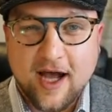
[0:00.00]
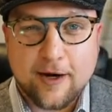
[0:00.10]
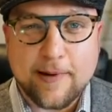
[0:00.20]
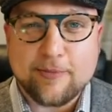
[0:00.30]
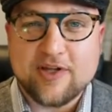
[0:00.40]
I
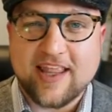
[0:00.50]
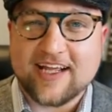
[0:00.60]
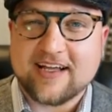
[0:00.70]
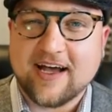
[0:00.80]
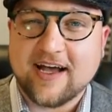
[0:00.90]
remember in
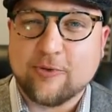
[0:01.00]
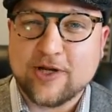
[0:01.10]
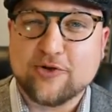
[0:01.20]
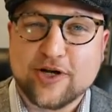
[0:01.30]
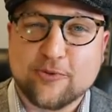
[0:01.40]

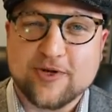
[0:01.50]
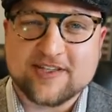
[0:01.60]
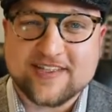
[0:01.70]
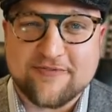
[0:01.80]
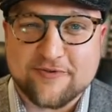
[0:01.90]
when you look at real
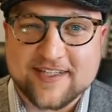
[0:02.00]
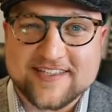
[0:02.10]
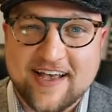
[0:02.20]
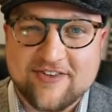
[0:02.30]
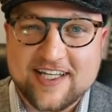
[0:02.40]
estate from the
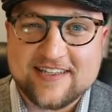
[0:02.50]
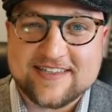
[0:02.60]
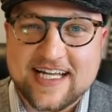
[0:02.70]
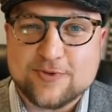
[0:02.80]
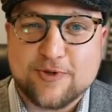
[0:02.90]
70s,
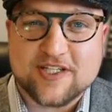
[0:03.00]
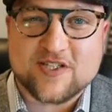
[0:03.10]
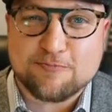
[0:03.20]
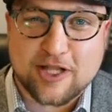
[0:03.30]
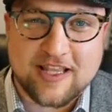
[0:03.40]
that's when the
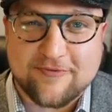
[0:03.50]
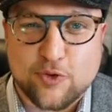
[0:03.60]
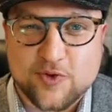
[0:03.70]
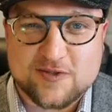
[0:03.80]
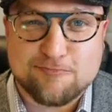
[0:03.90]
split
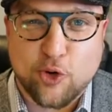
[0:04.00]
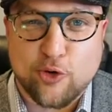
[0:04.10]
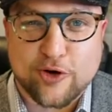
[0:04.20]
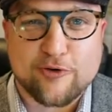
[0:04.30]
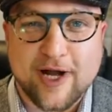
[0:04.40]
level was
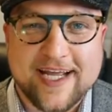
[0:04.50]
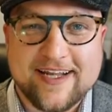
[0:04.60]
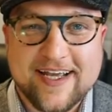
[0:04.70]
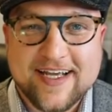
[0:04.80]
born, right?